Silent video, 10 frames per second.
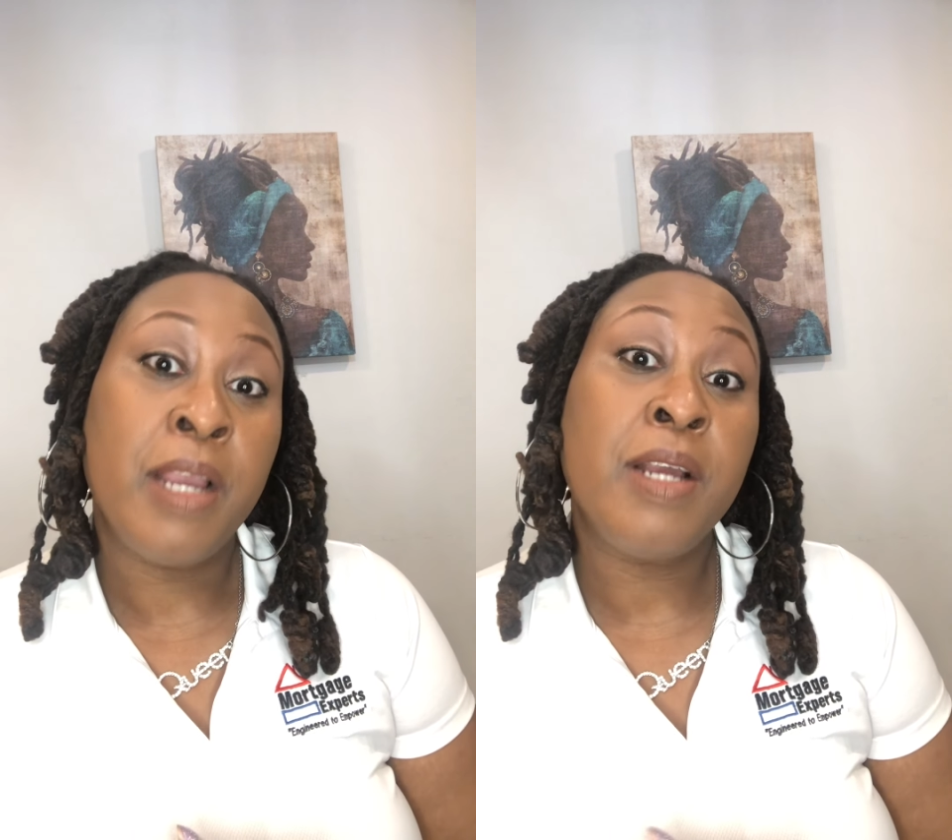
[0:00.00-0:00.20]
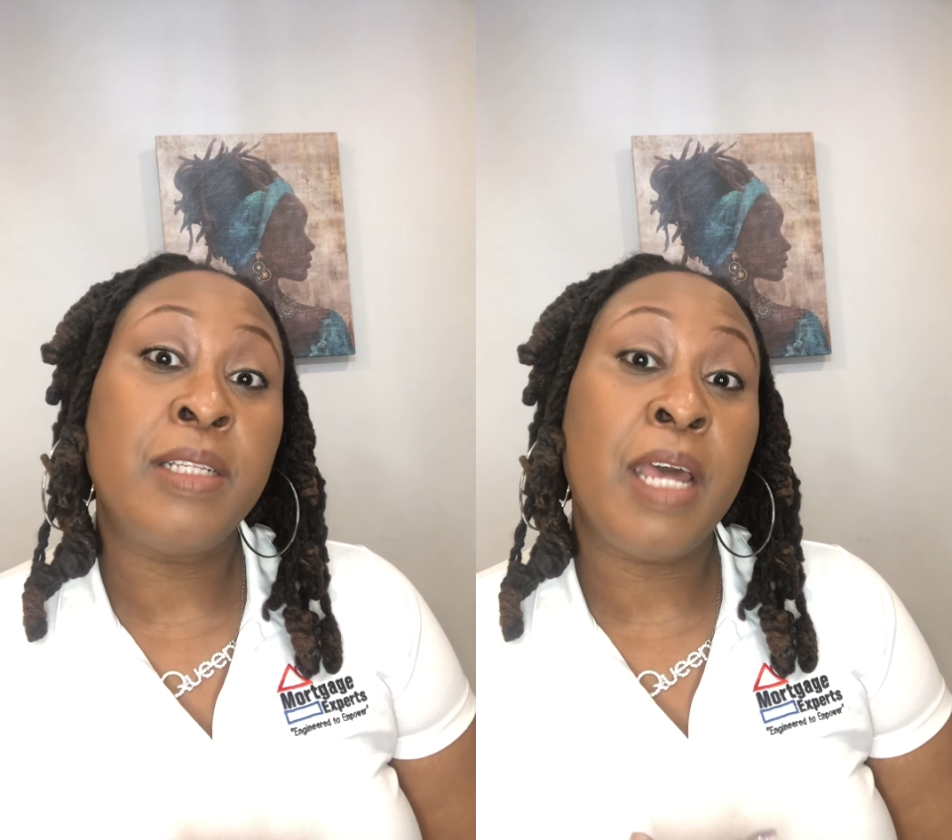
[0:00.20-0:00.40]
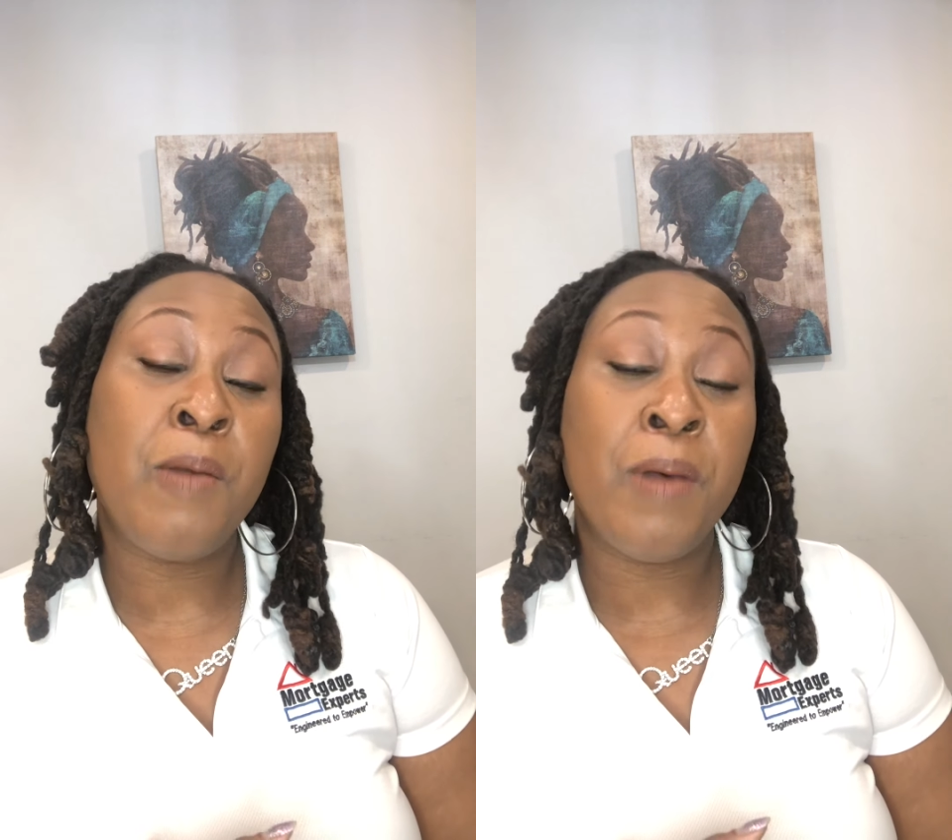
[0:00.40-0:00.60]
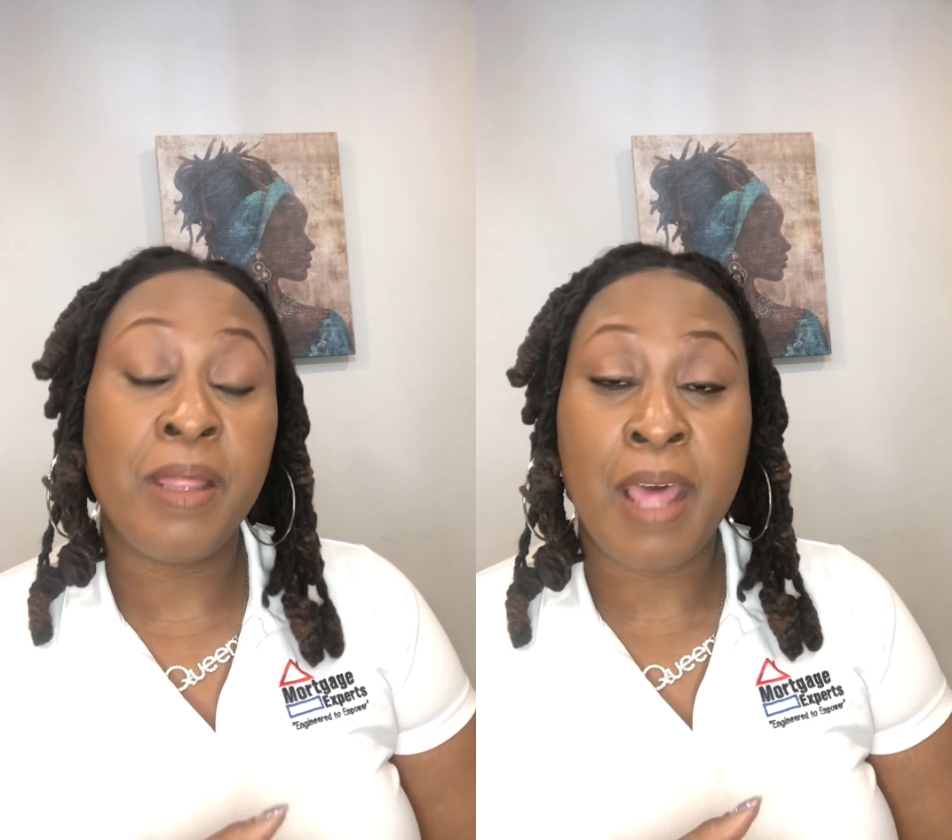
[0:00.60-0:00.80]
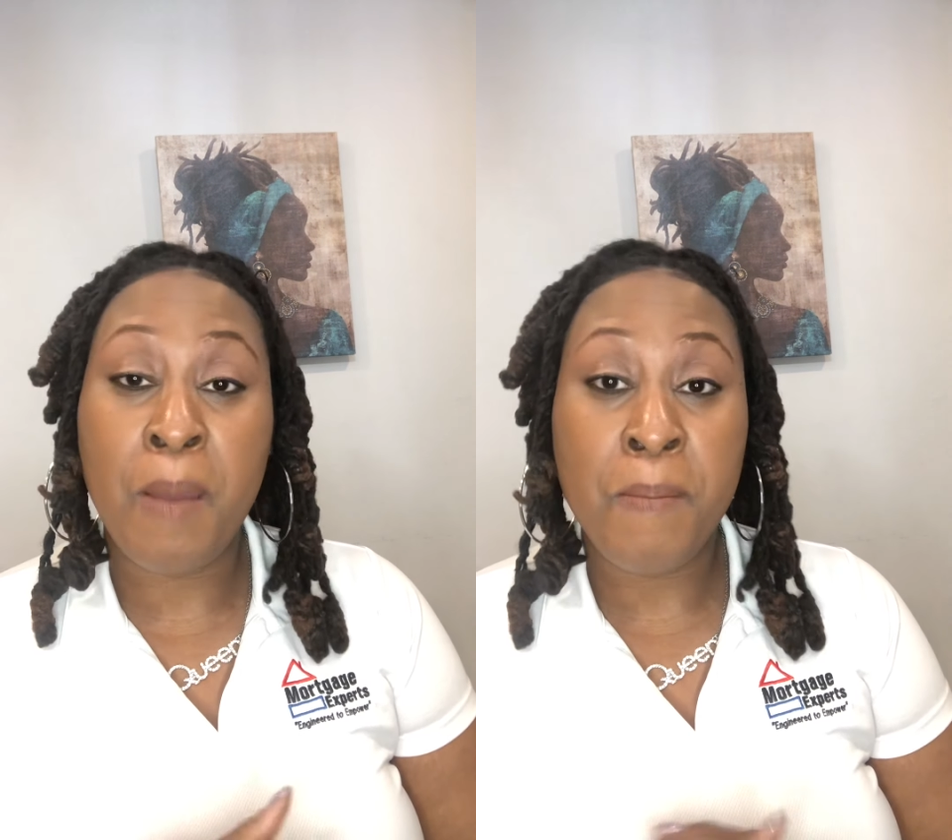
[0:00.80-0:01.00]
You say what
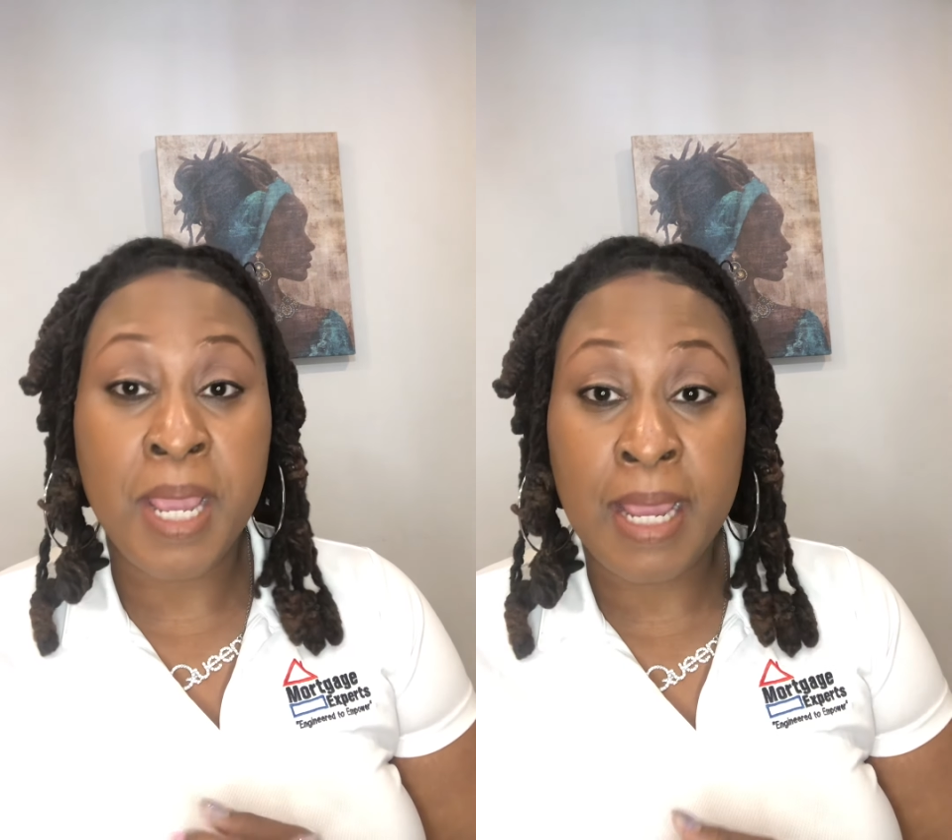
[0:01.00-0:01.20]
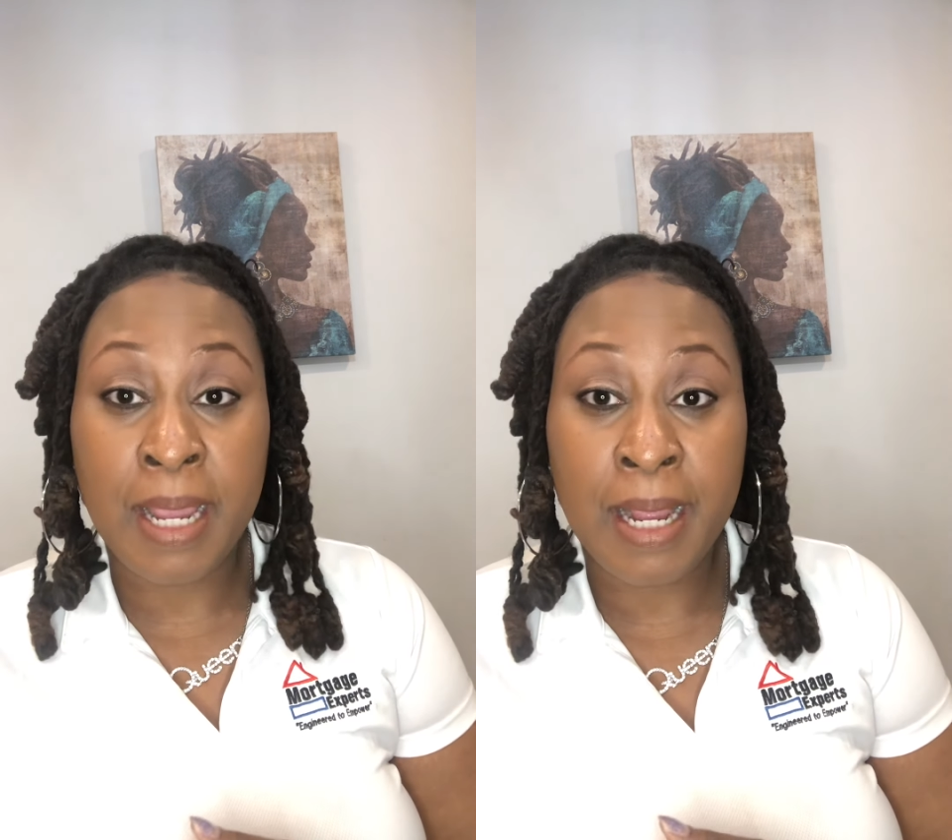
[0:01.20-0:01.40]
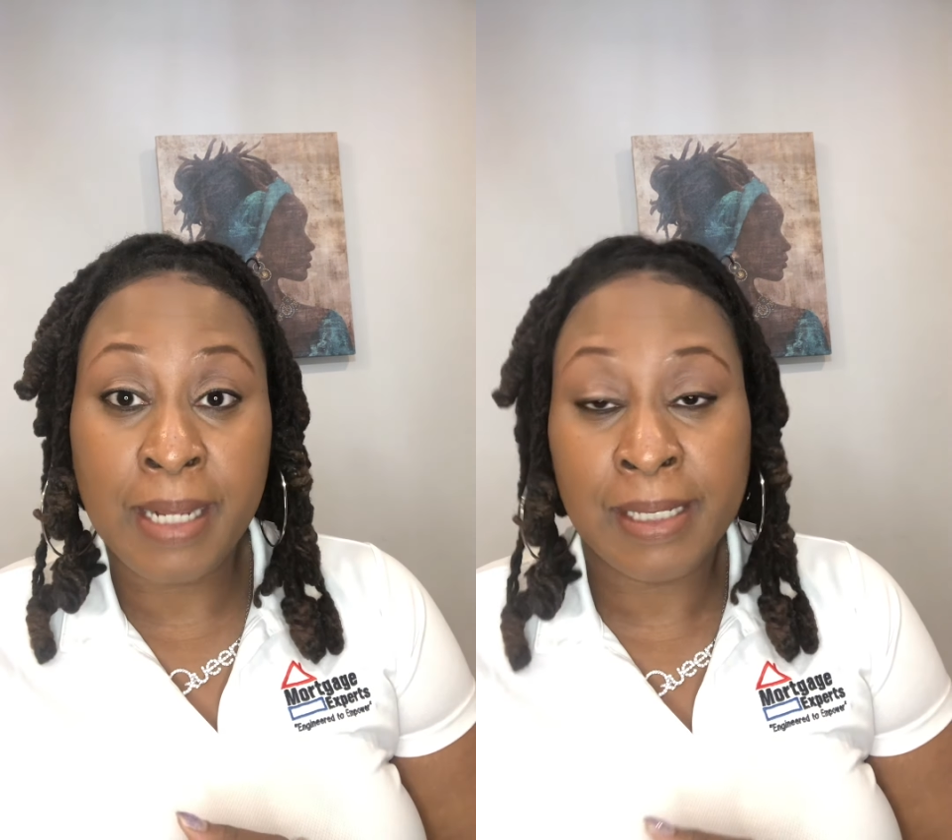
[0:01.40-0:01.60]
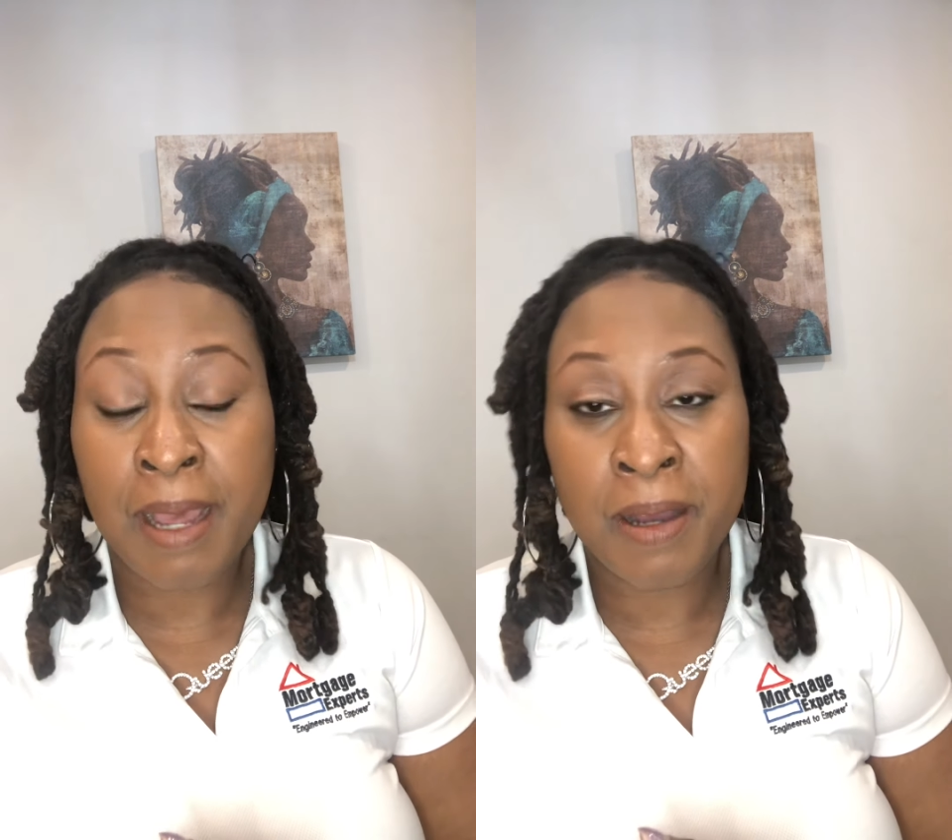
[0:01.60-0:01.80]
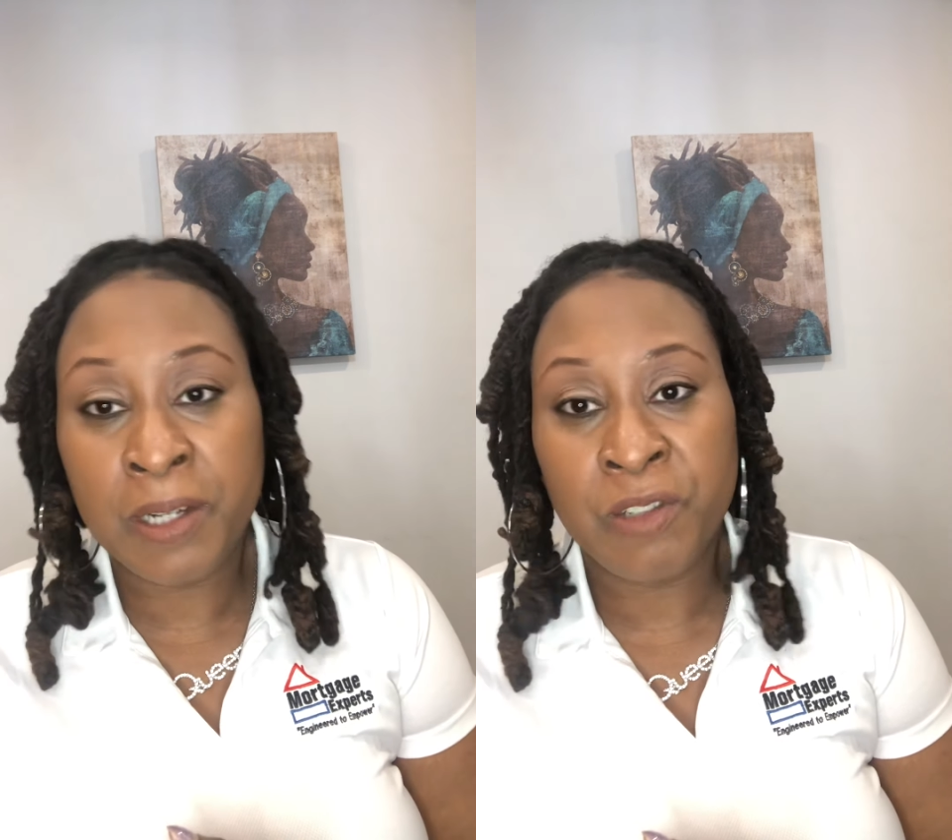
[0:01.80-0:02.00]
that means,
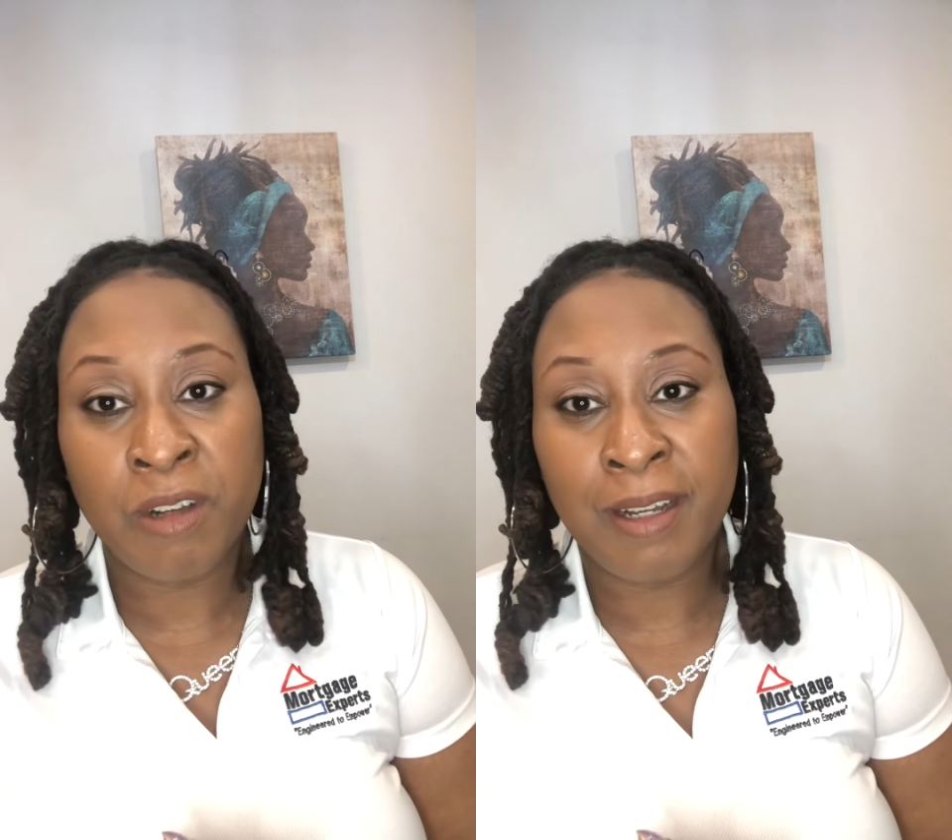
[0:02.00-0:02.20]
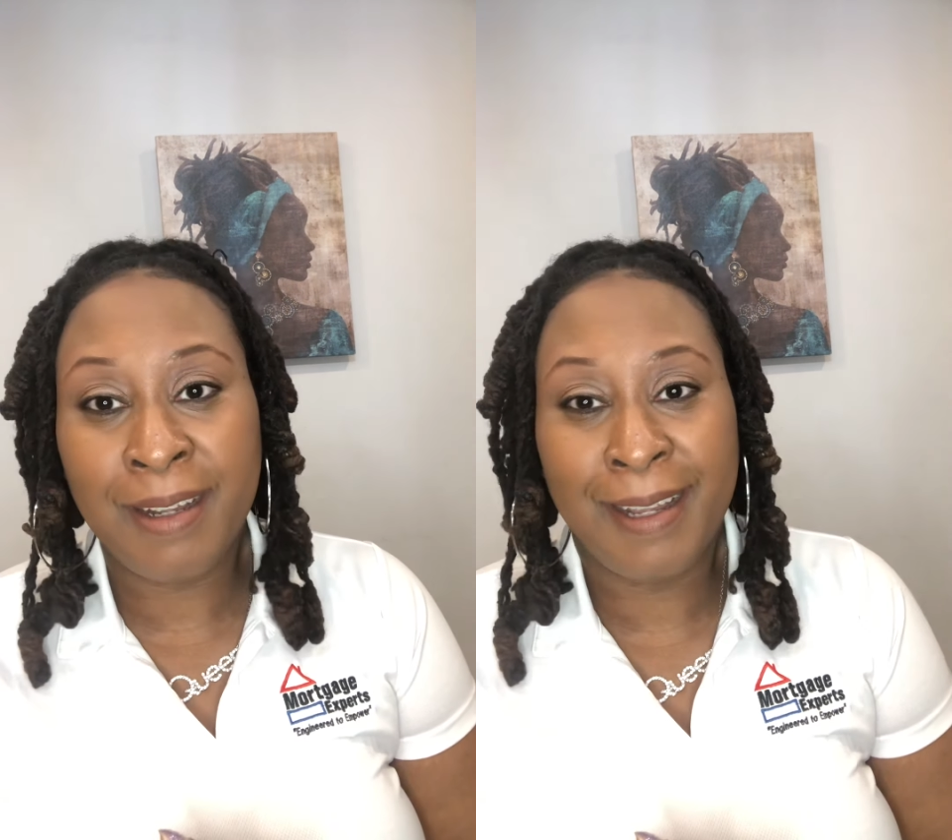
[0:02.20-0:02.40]
Sandra?